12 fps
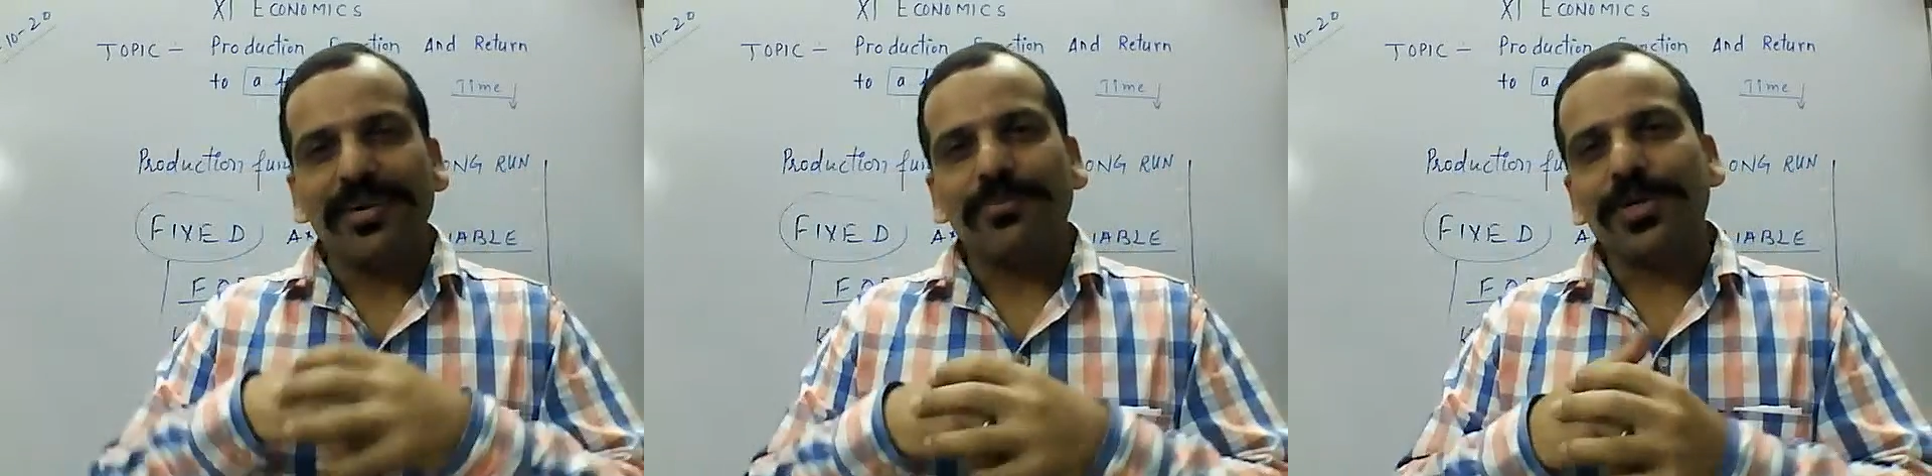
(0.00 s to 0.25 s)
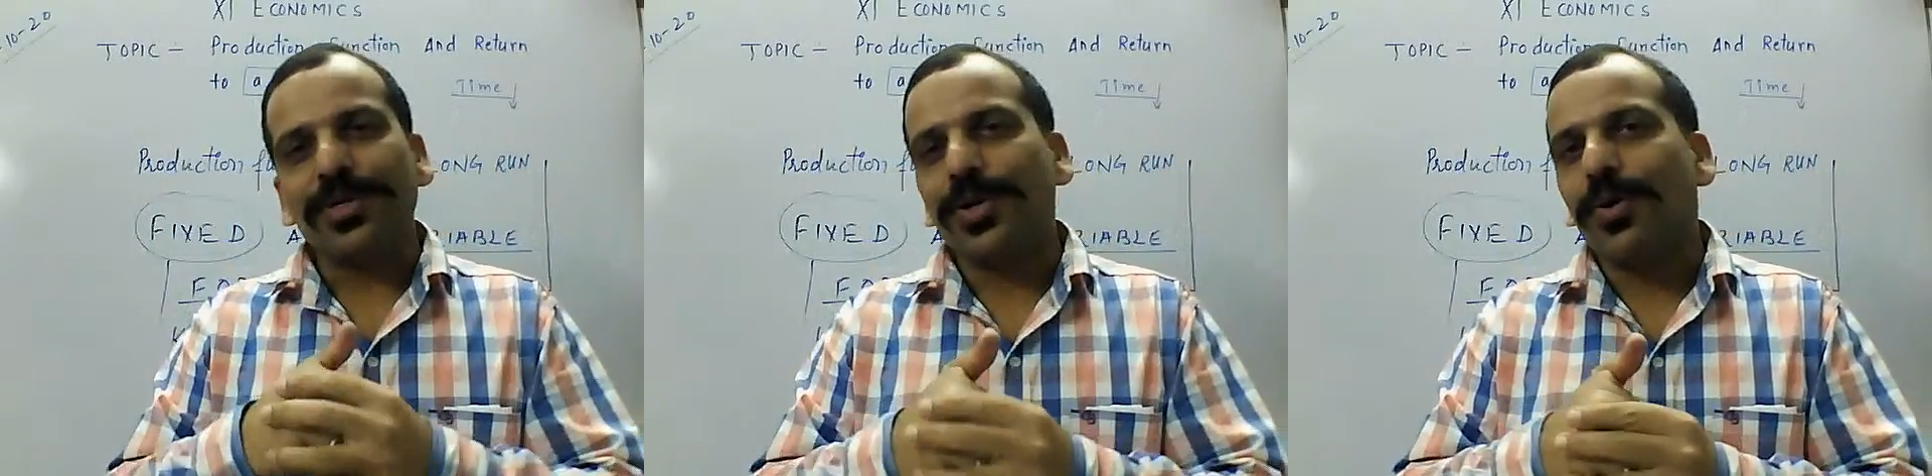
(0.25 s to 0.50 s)

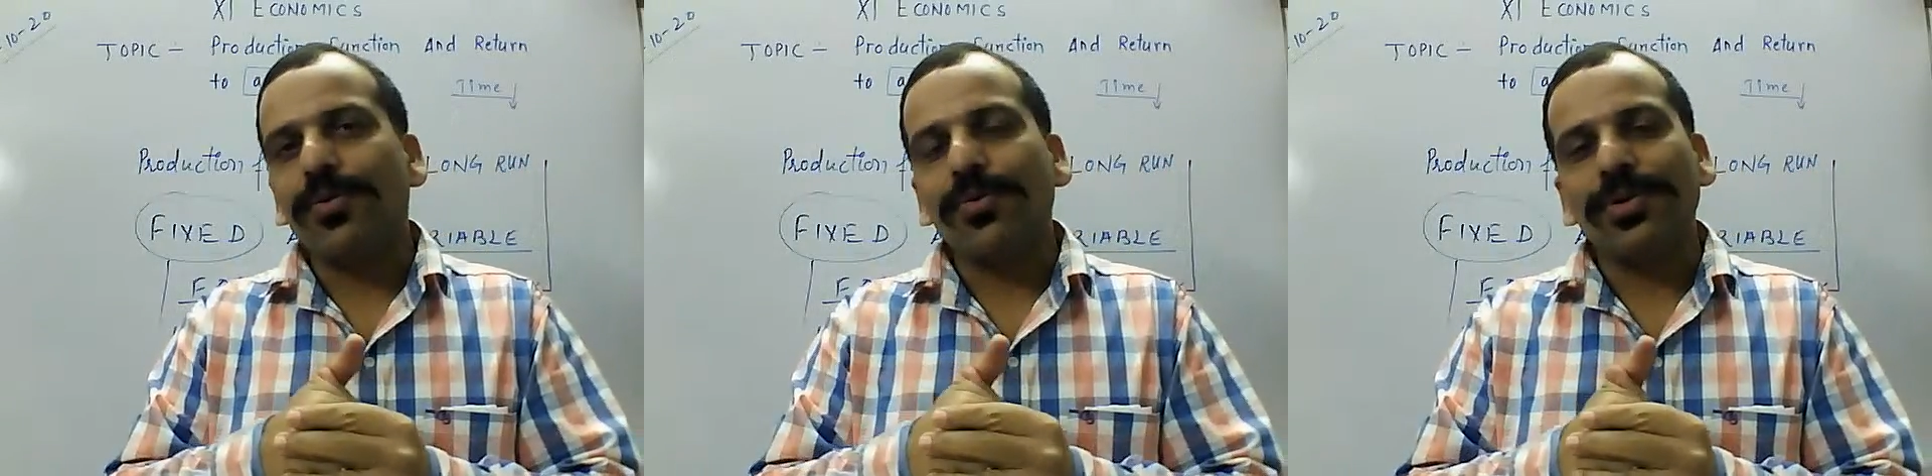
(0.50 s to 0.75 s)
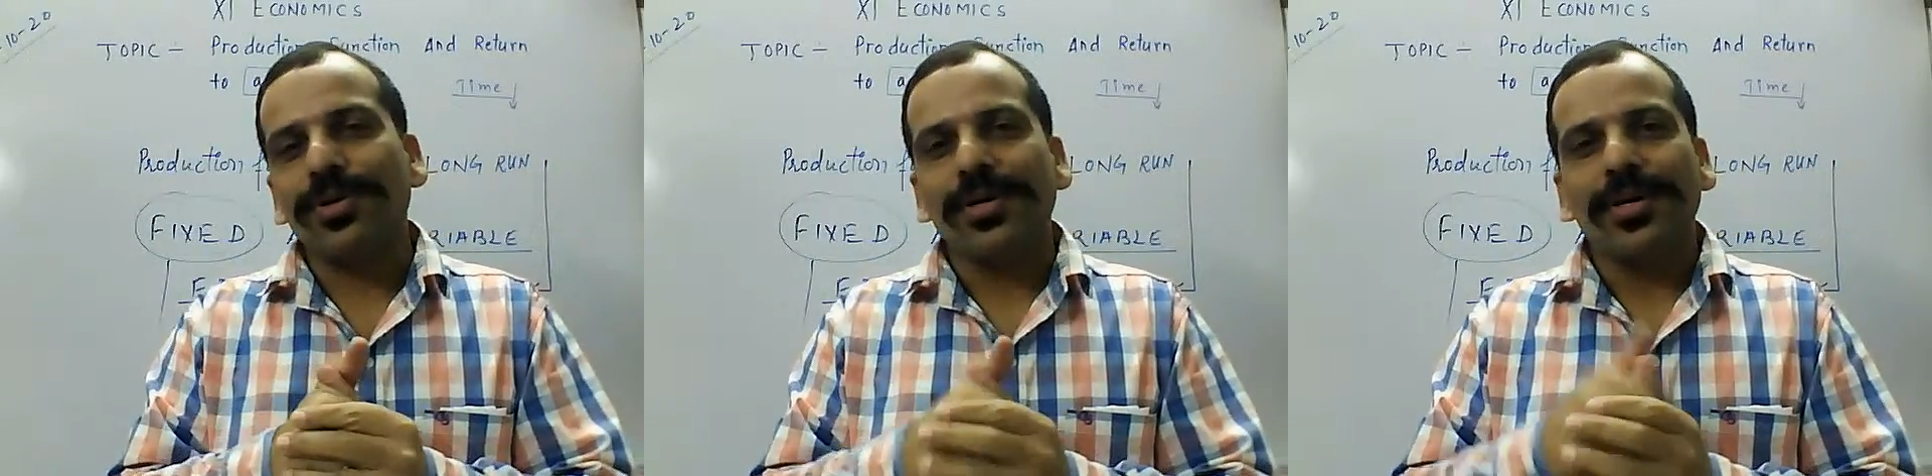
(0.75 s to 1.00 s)
But
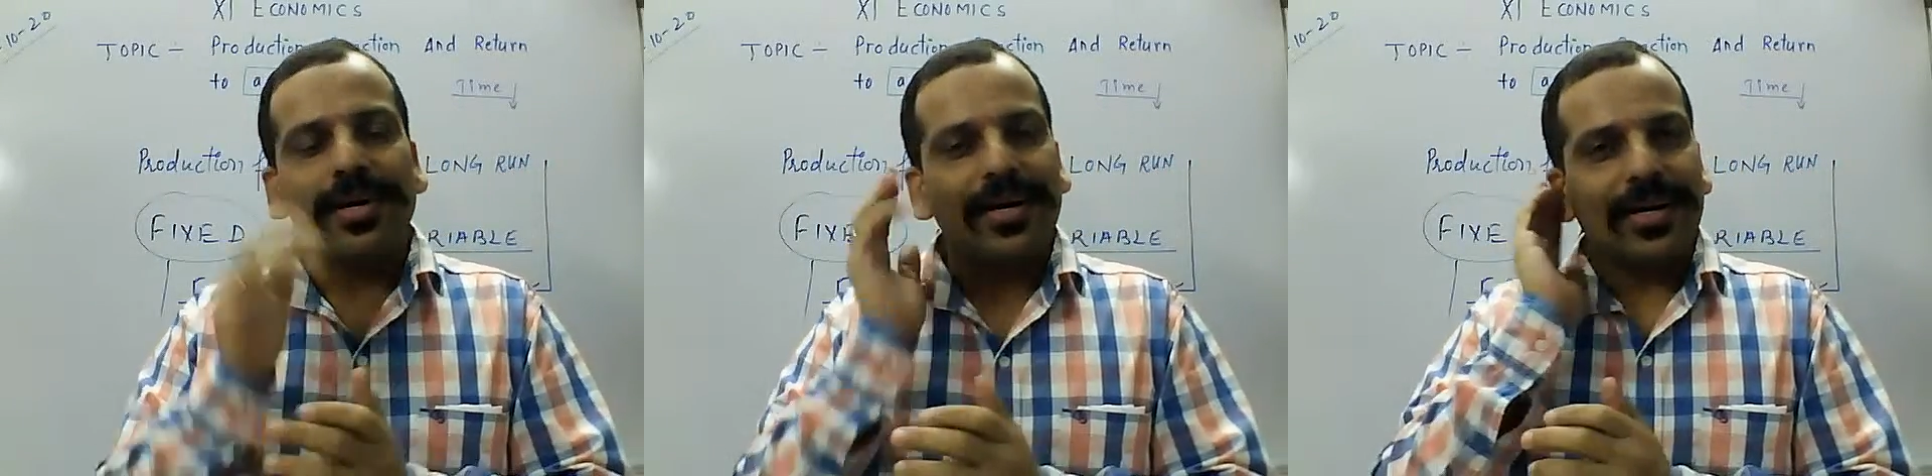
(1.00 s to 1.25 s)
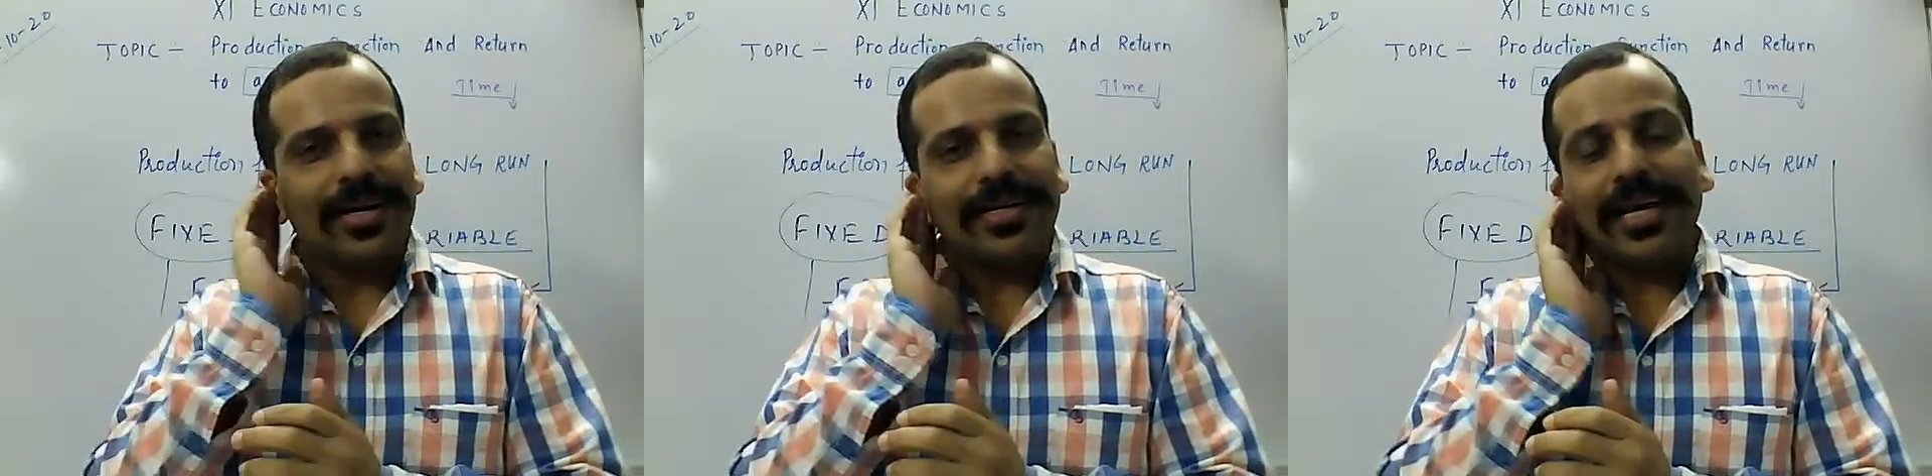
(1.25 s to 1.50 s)
now
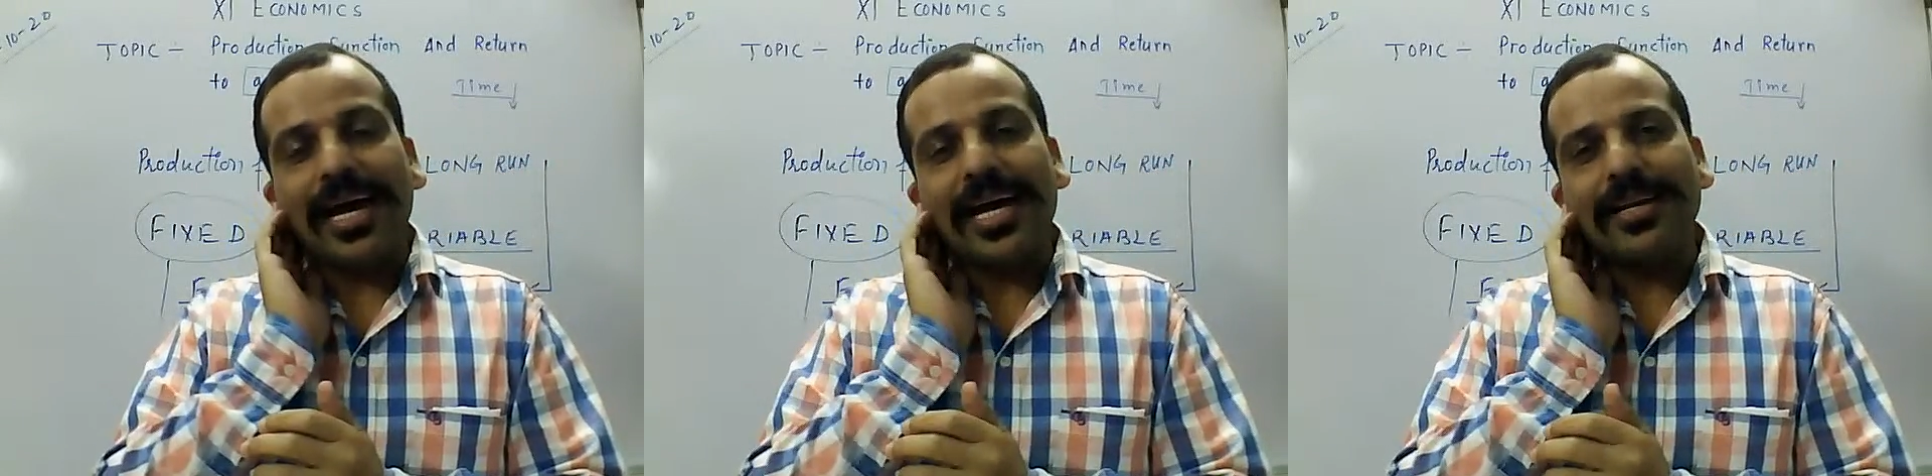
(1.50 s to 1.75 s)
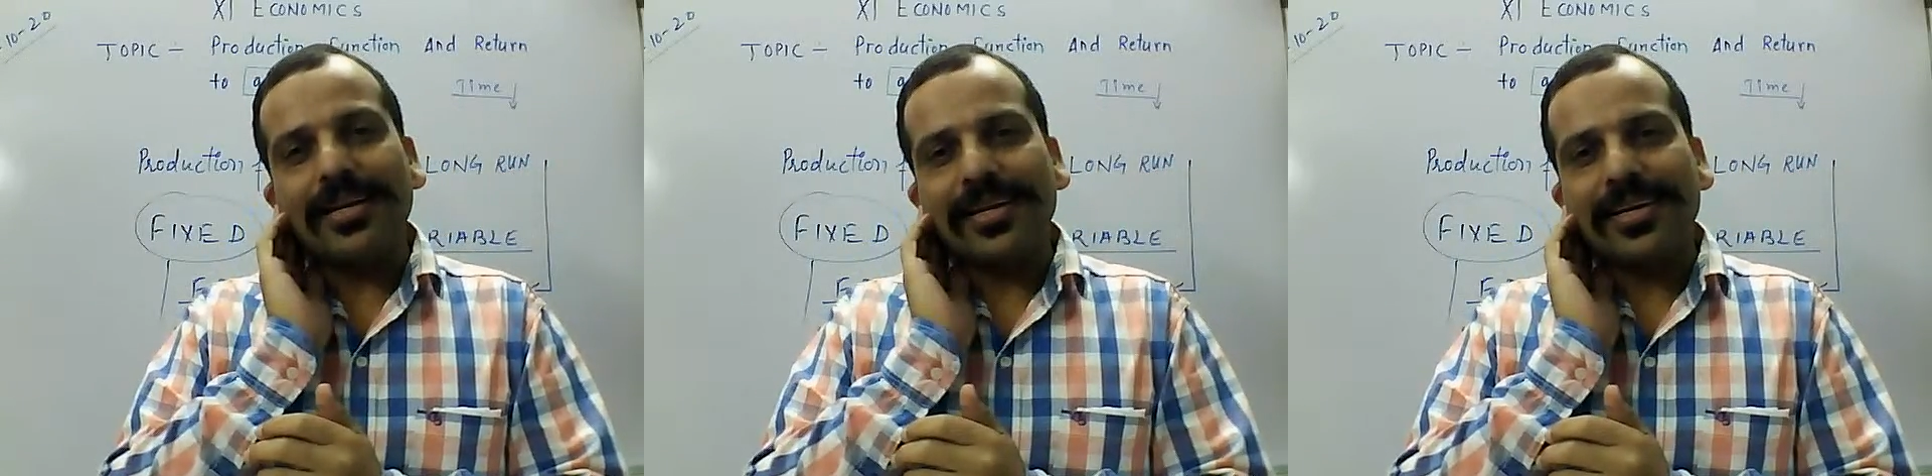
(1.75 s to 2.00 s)

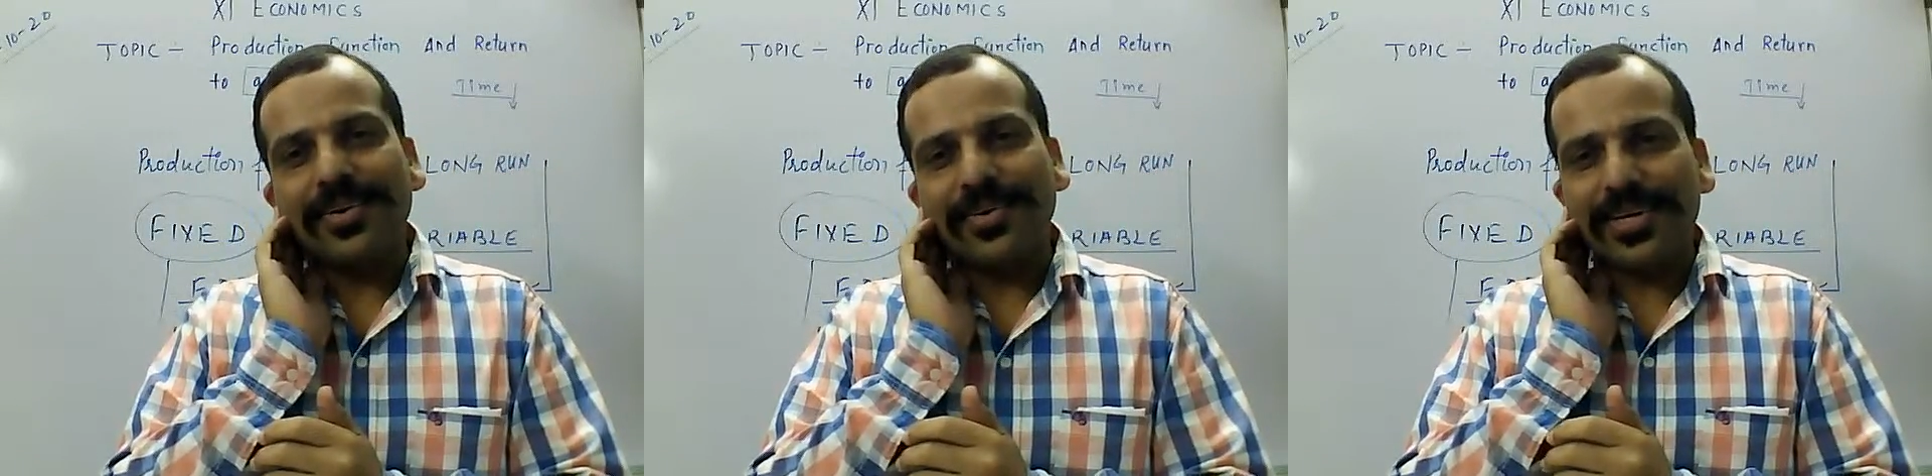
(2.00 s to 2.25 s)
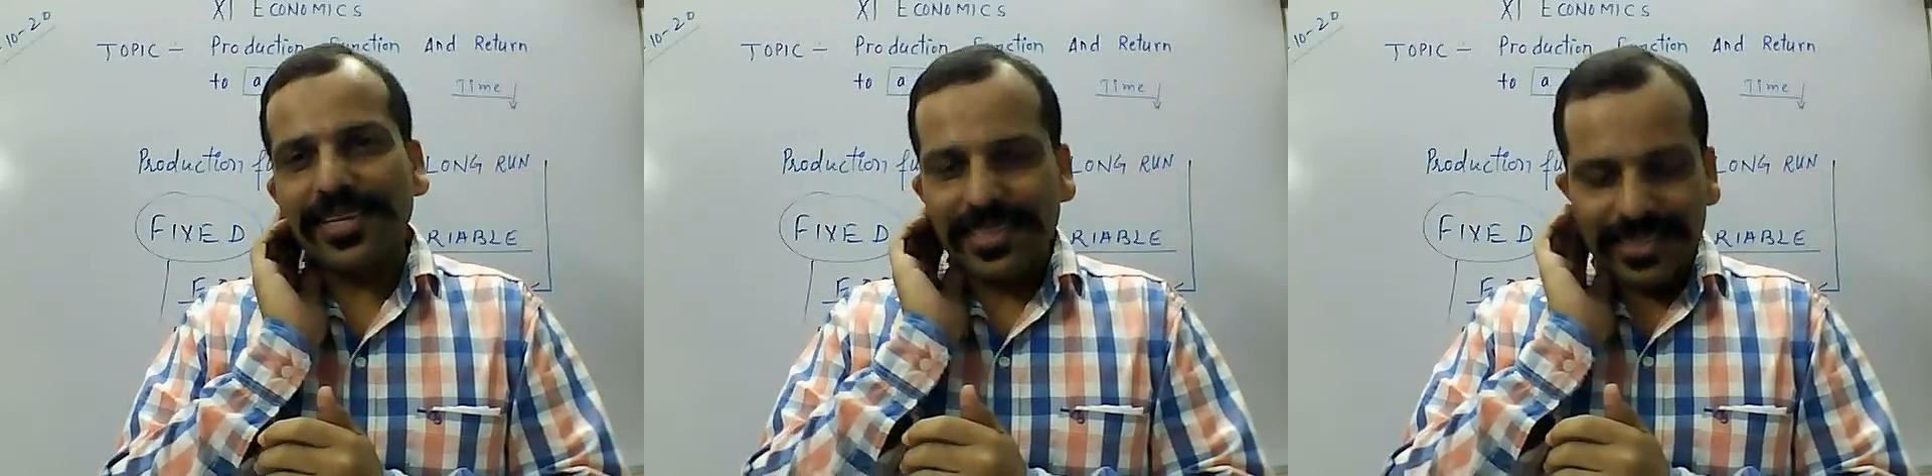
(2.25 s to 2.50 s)
dial.
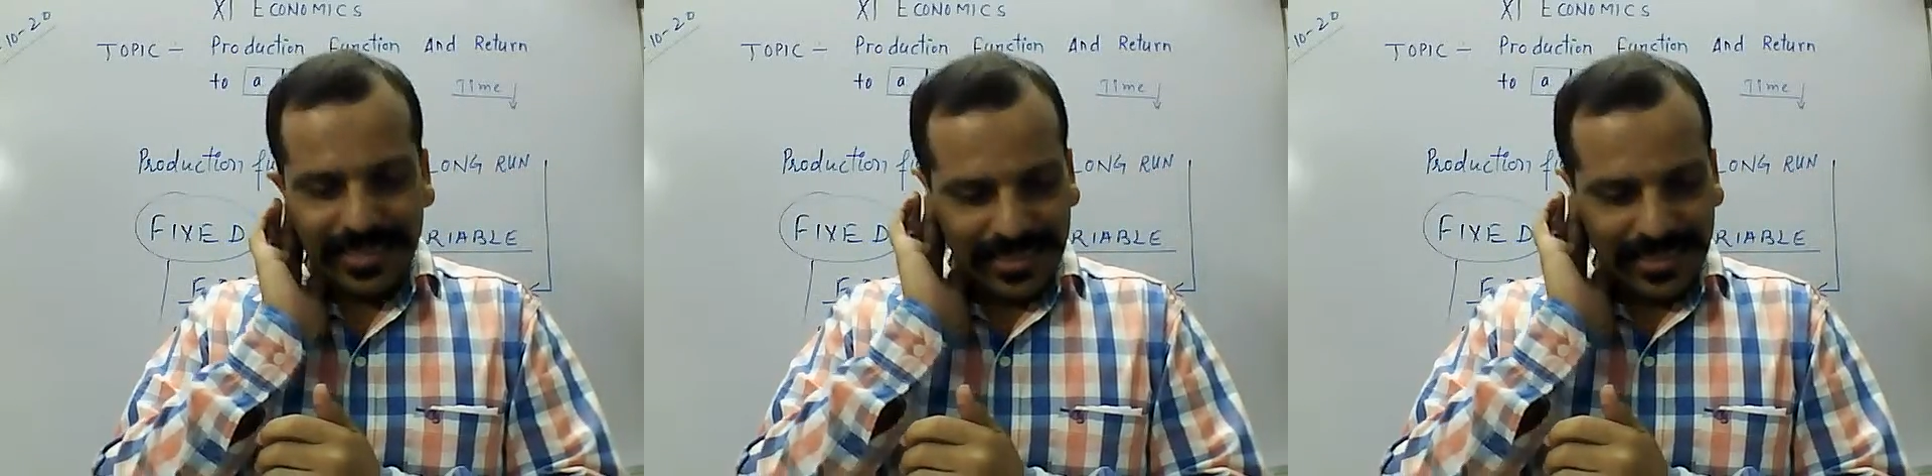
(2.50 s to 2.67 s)
Okay,